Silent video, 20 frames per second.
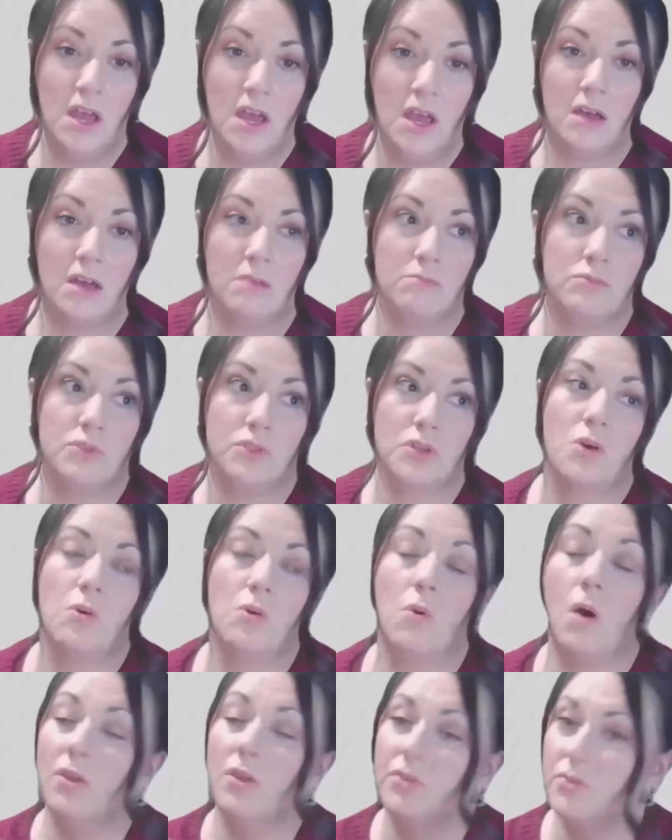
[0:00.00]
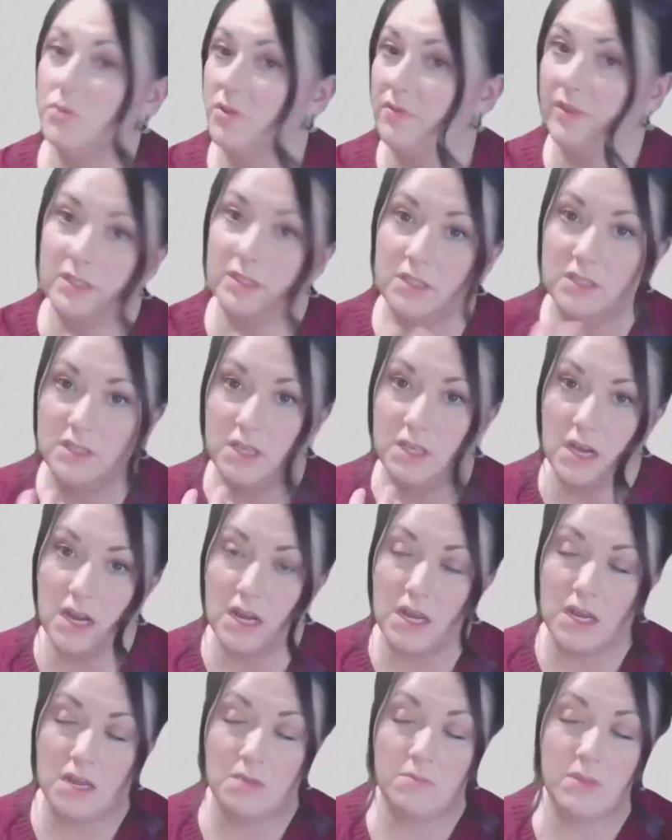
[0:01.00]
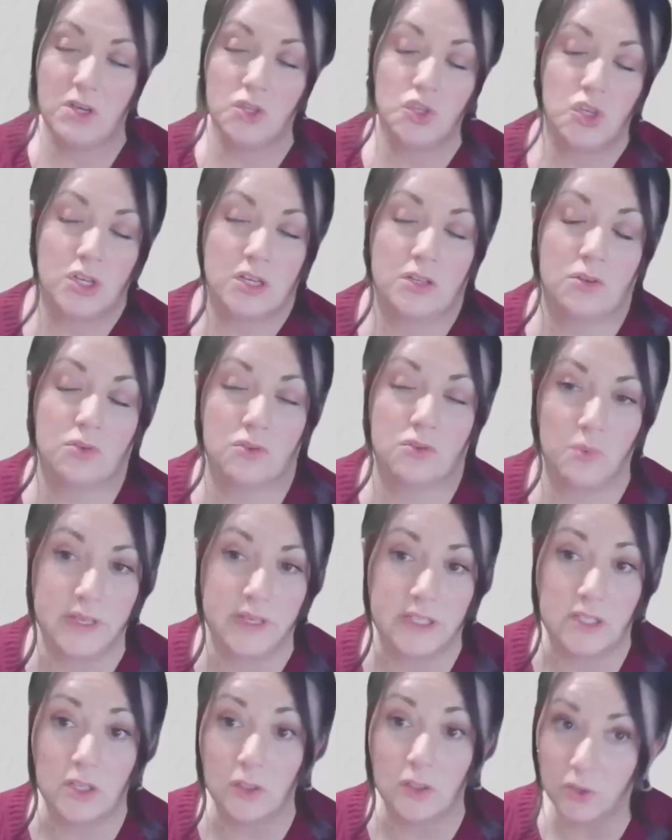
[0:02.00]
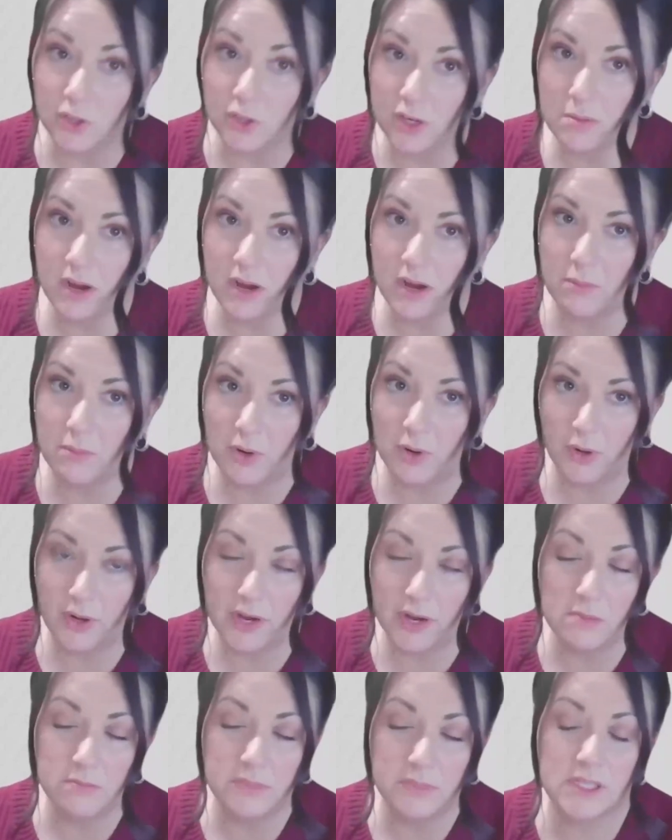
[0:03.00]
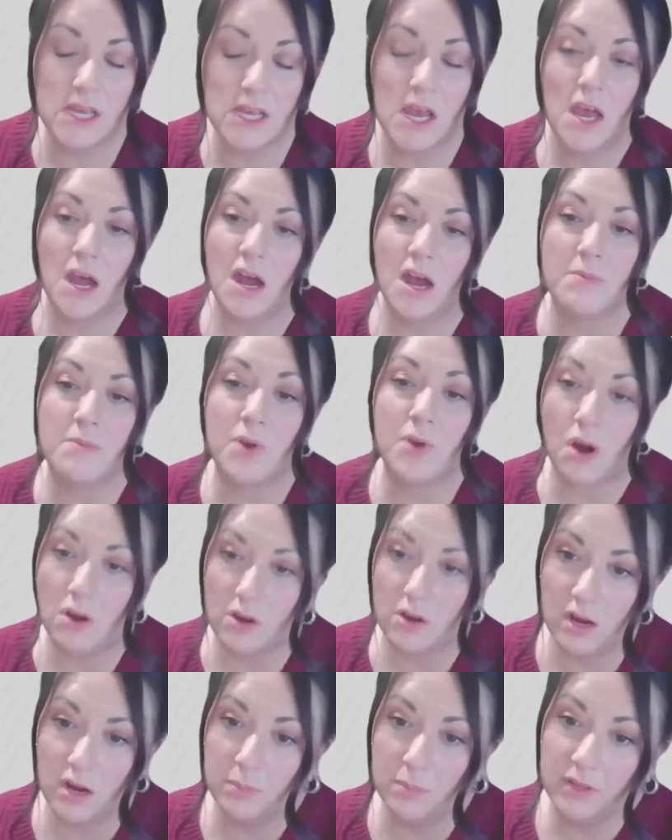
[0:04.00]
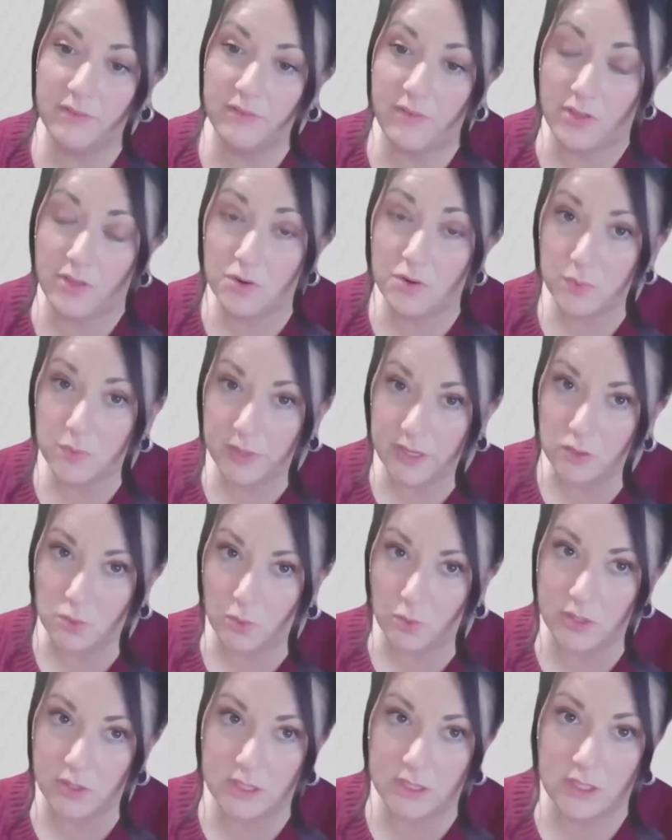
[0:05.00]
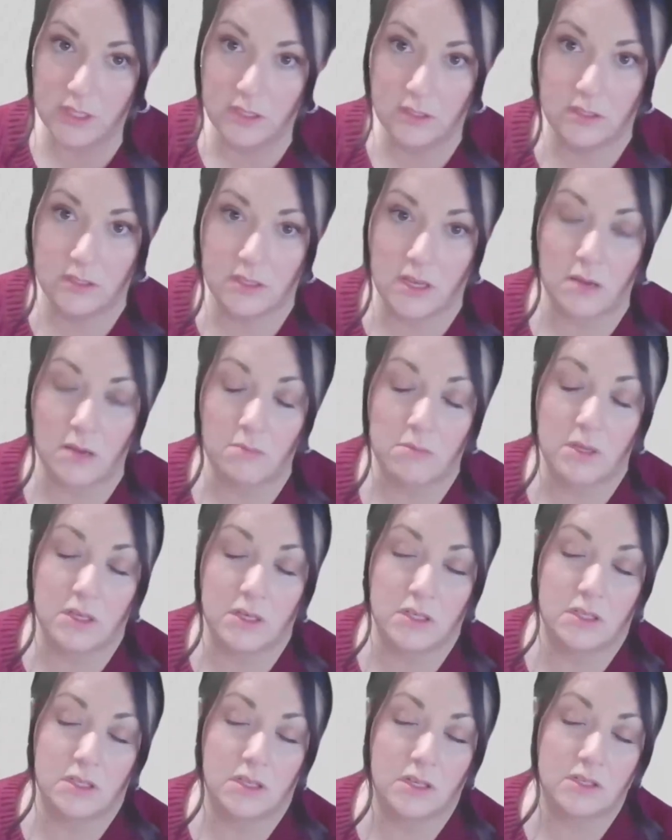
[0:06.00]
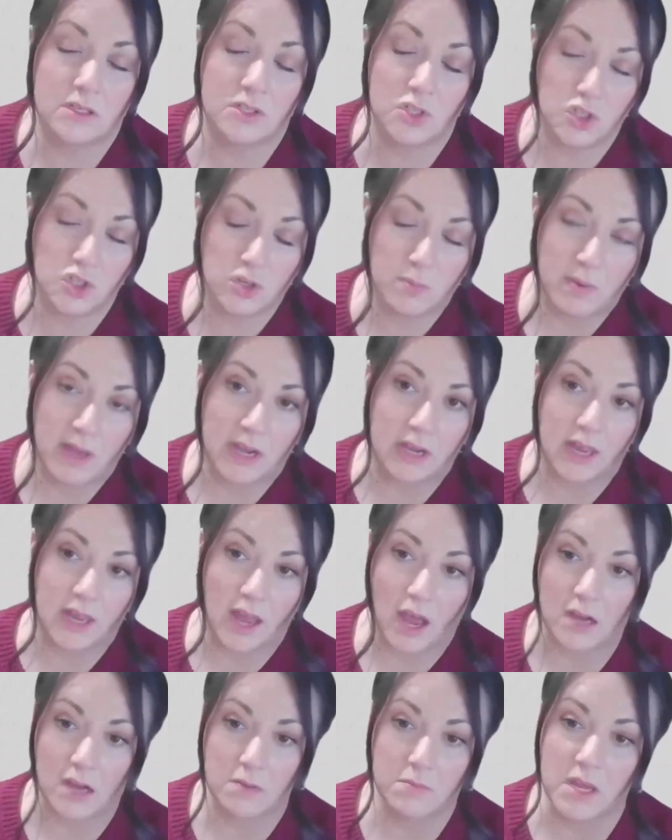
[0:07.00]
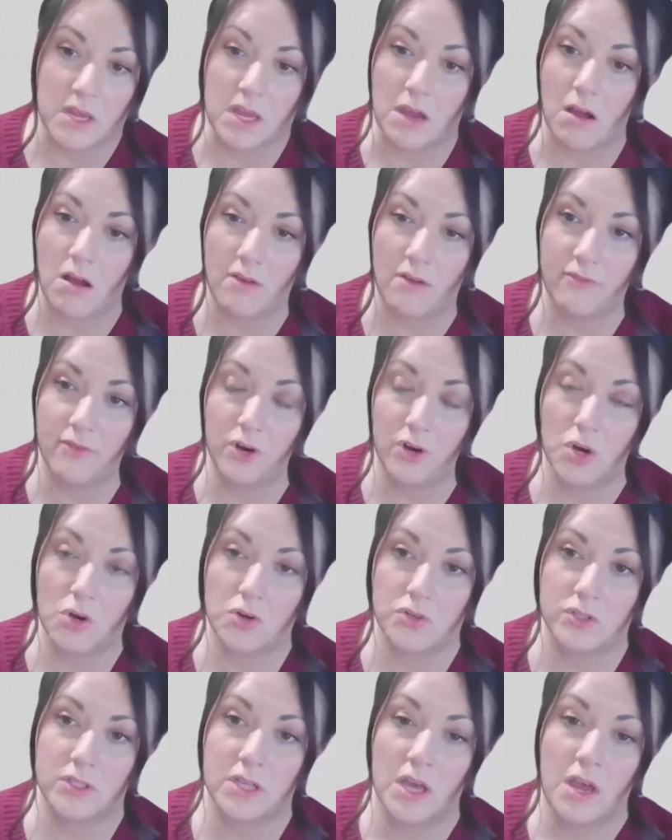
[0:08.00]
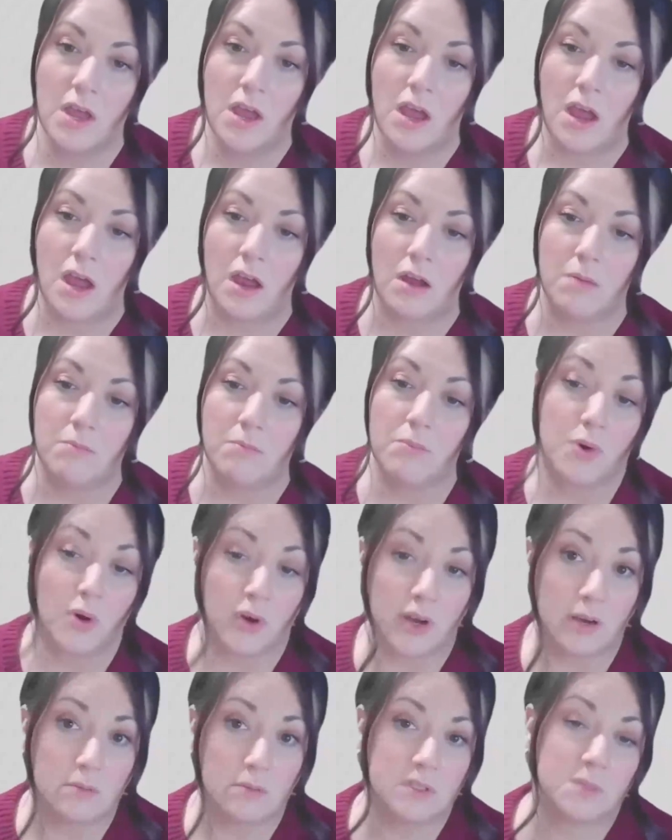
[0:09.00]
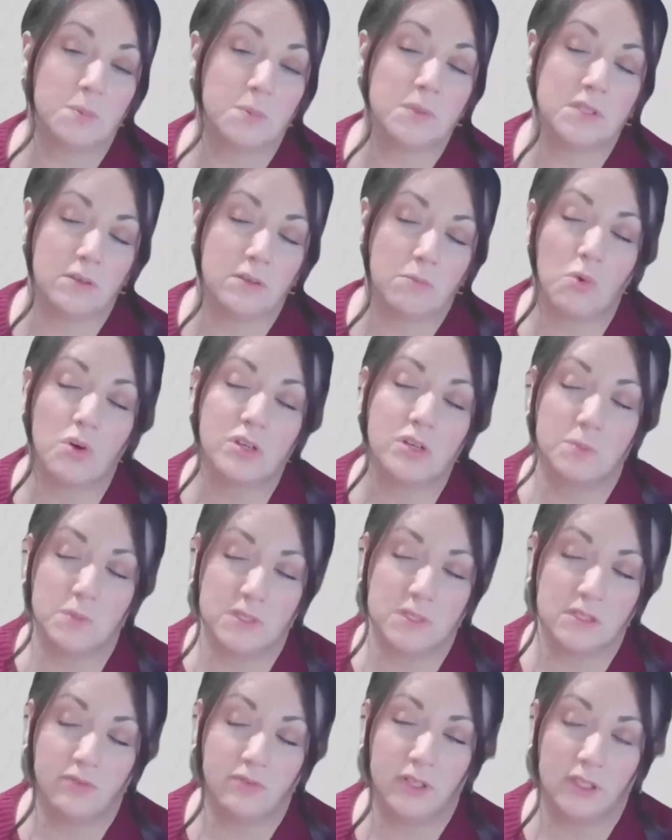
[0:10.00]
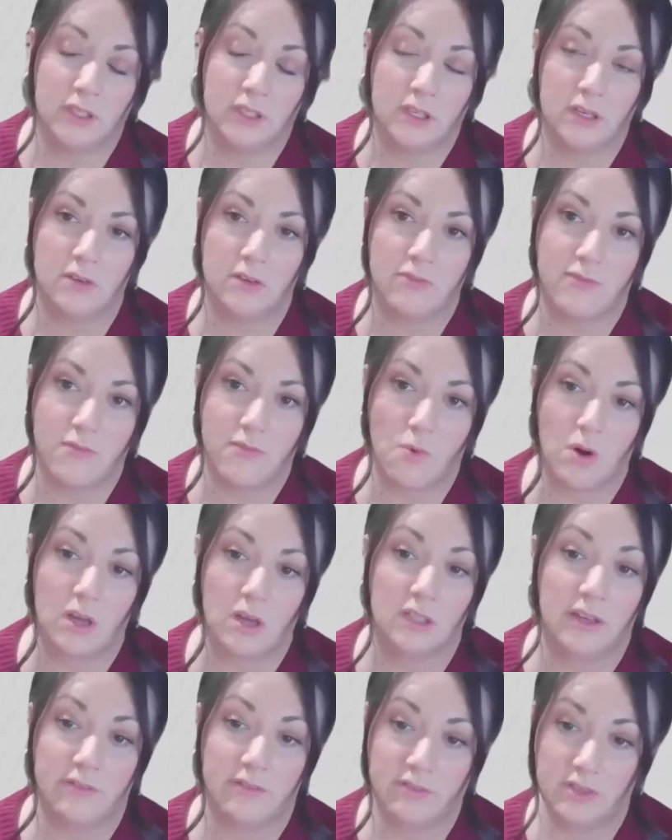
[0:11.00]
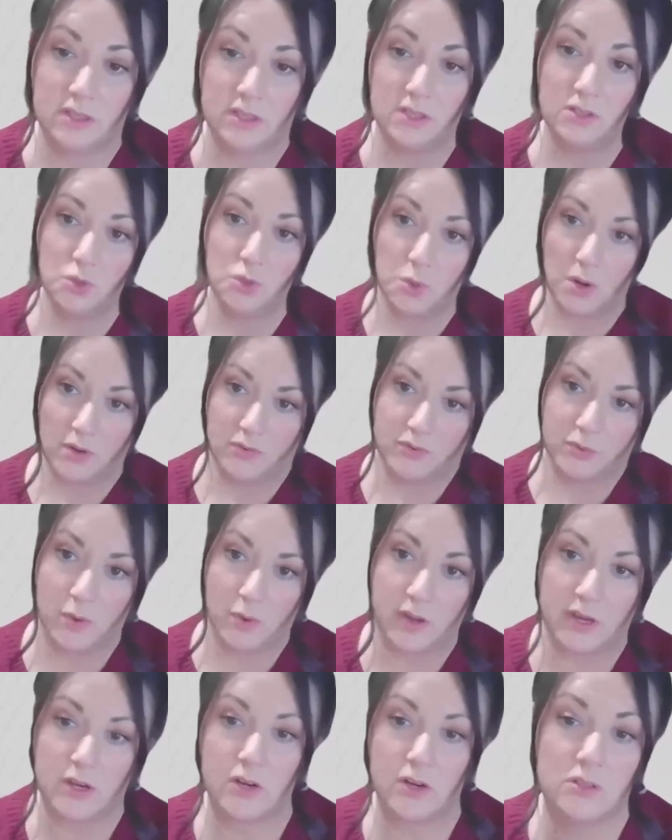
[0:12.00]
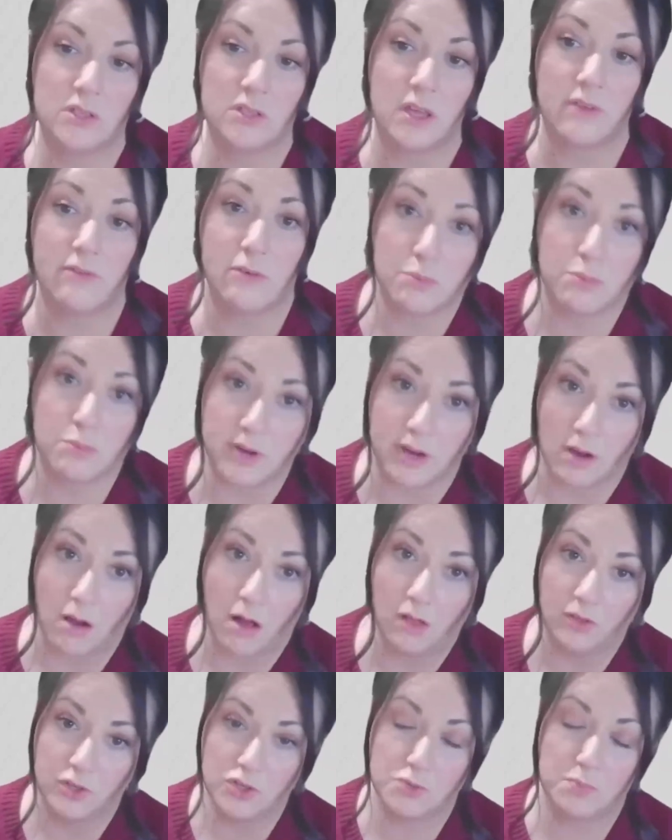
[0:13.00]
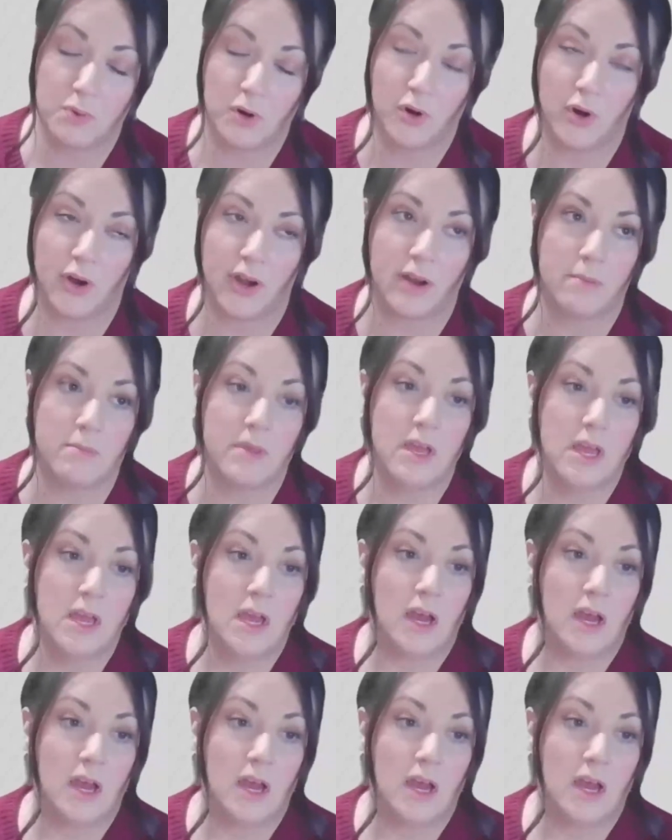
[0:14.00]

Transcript: Um, so all those events that I mentioned, those are ways to learn about our programs. Um, there are a couple of other resources. Um, the DigiPen Academy offers um, programs specific, more specifically for 11th and 12th graders. They have a pre-college program.